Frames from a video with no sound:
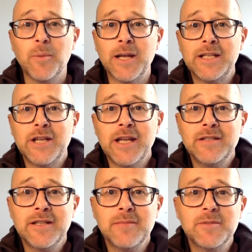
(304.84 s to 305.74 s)
but I changed
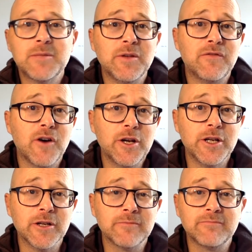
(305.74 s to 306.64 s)
them to be
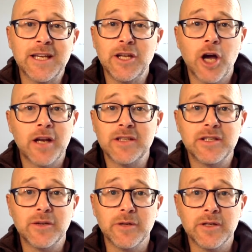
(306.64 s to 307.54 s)
funnier and not as
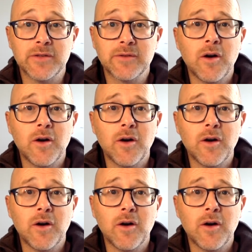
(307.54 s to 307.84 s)
serious.